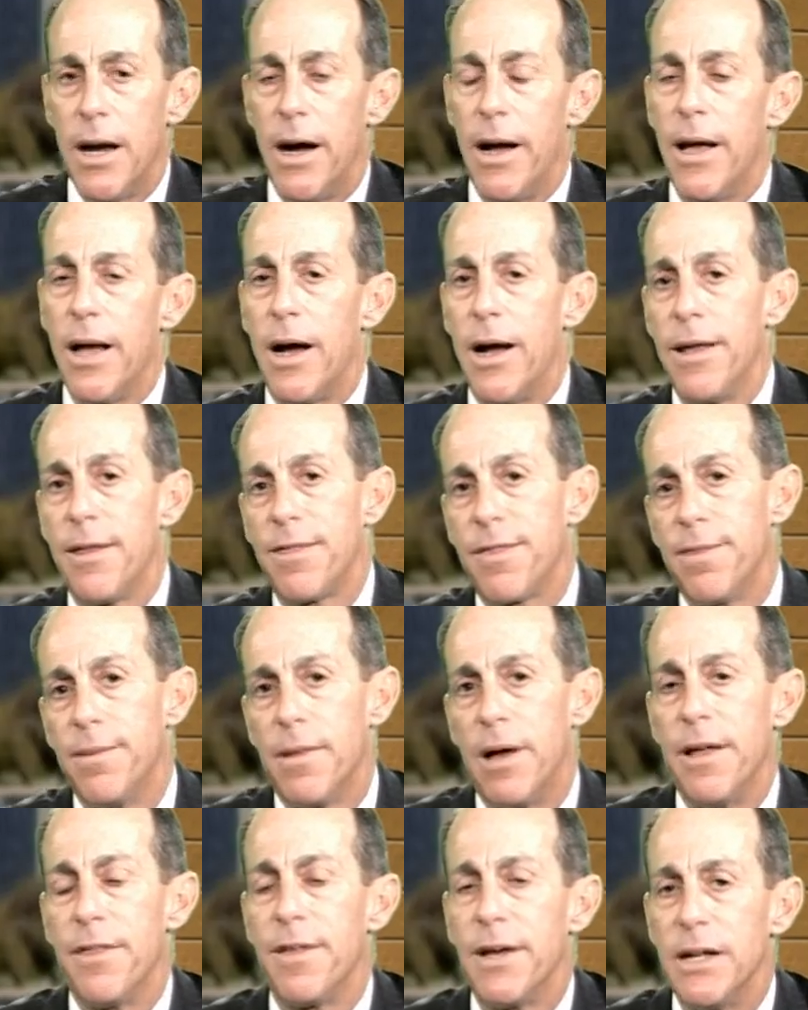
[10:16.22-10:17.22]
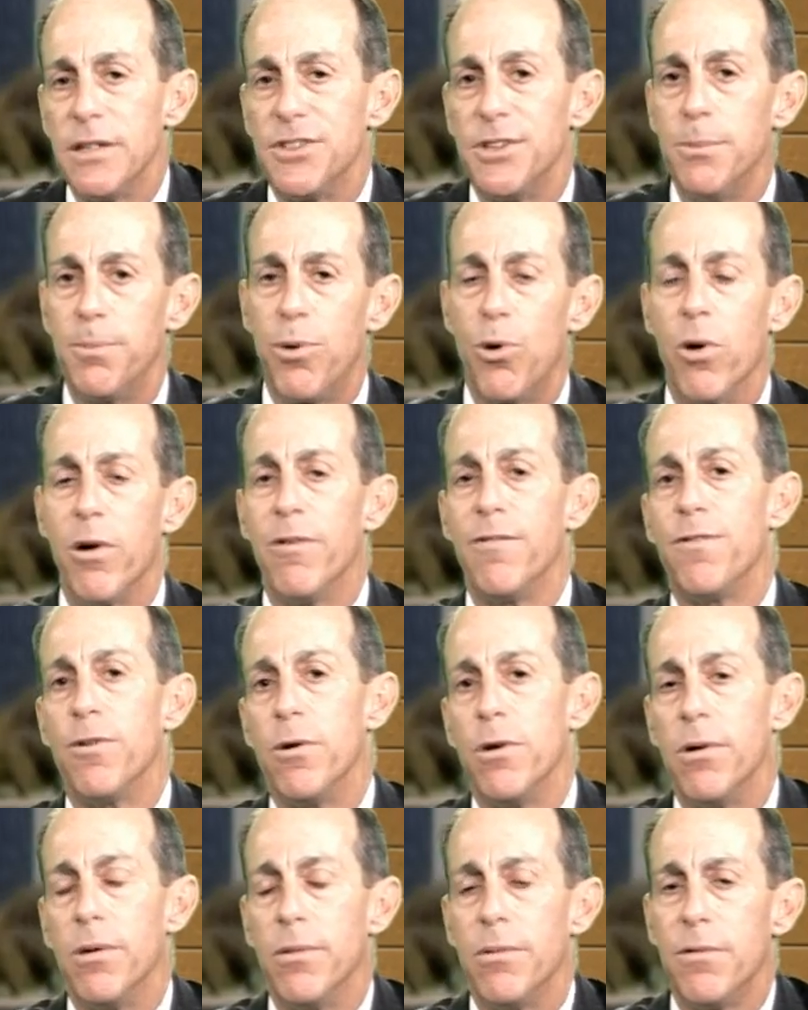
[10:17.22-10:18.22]
I think it's important
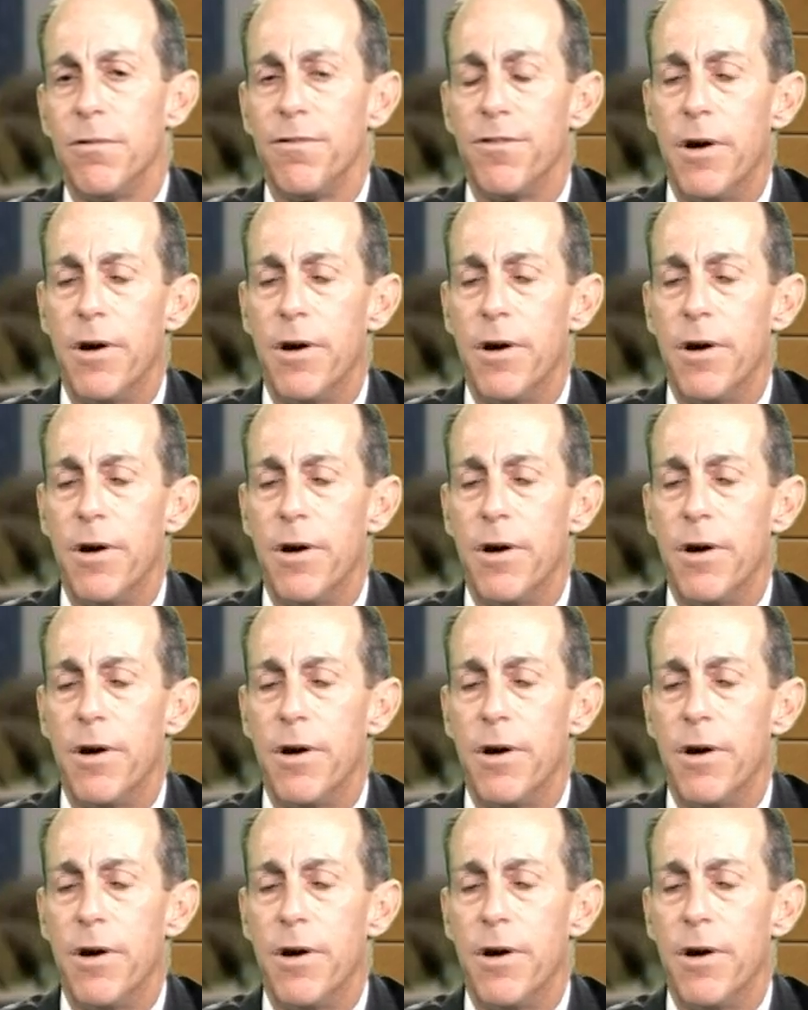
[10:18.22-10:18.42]
for